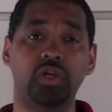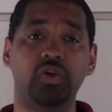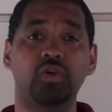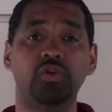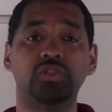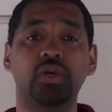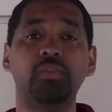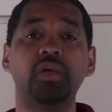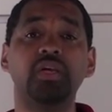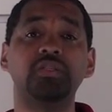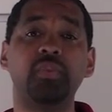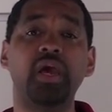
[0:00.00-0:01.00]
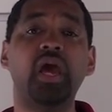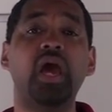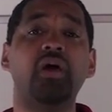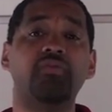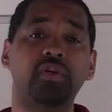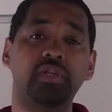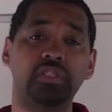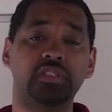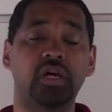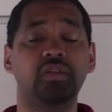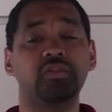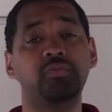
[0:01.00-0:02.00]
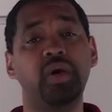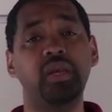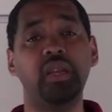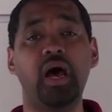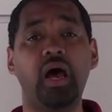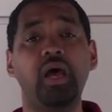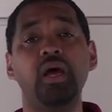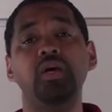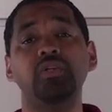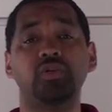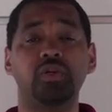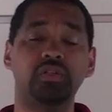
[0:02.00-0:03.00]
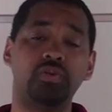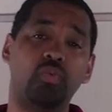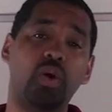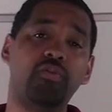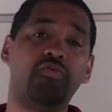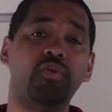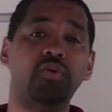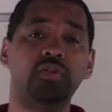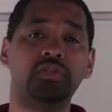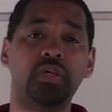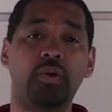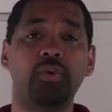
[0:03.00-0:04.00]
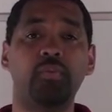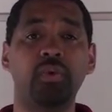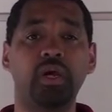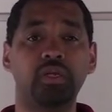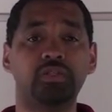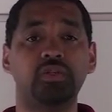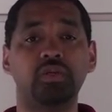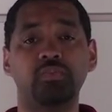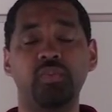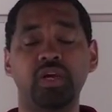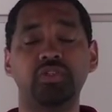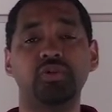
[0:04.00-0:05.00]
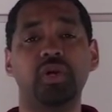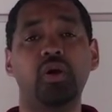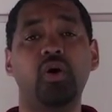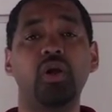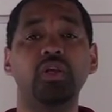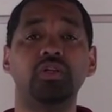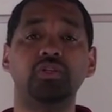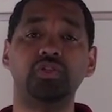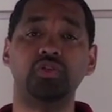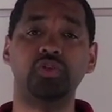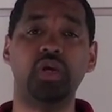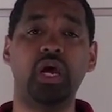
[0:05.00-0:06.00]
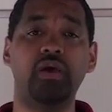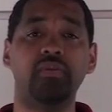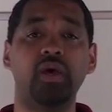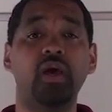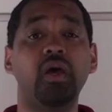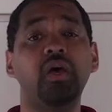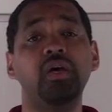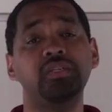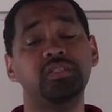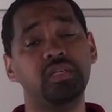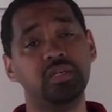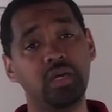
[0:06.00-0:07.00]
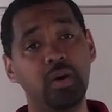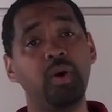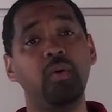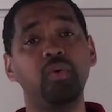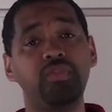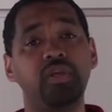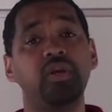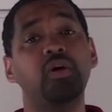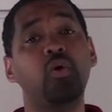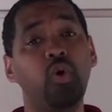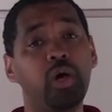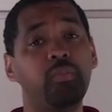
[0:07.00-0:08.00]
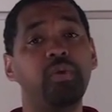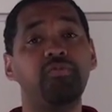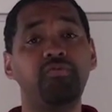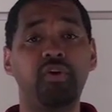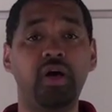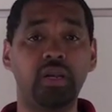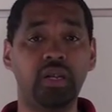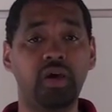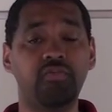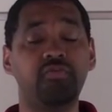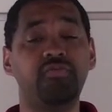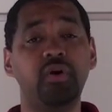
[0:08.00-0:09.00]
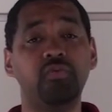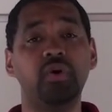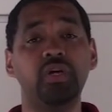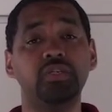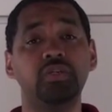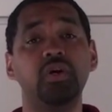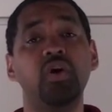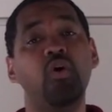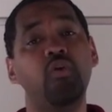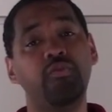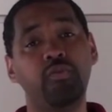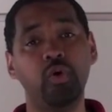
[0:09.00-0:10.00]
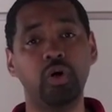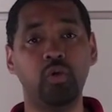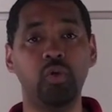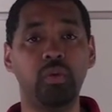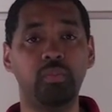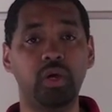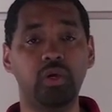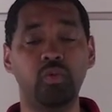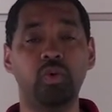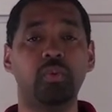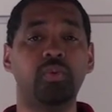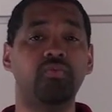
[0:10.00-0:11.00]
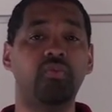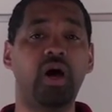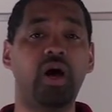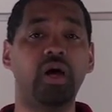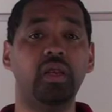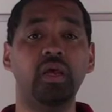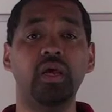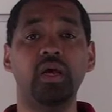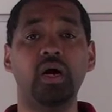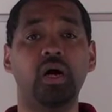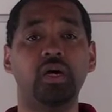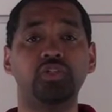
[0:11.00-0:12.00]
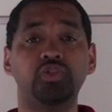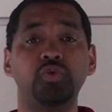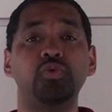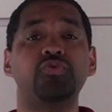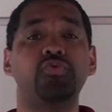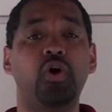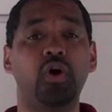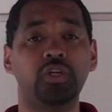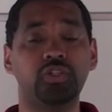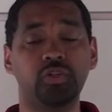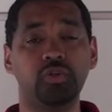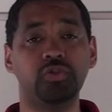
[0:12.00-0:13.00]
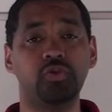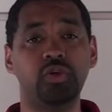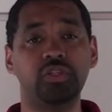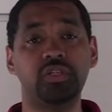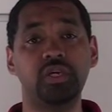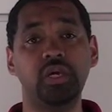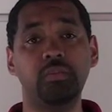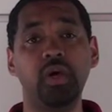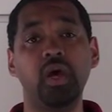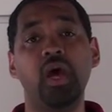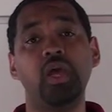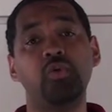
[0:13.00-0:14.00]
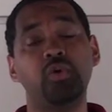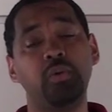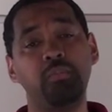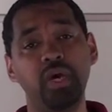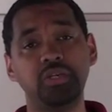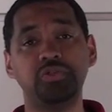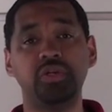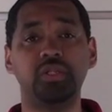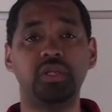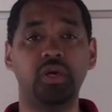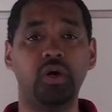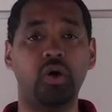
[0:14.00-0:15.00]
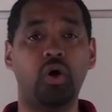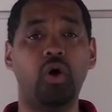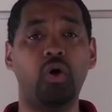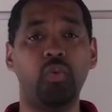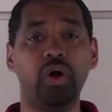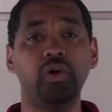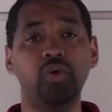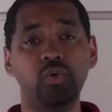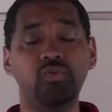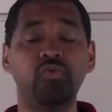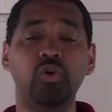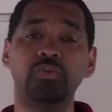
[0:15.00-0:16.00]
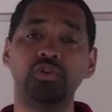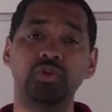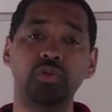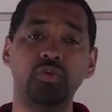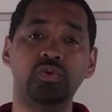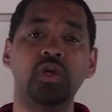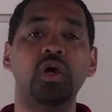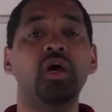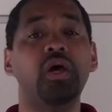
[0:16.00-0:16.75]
You know, some kids may have cleats, others may not. So there's a way for you to supplement, so to make sure that all of your children have that. Just come up with an equipment fund. Have a fundraiser for equipment. You want to provide shoes for all the children on the team, and you want to make sure that they all wear uniform shoes.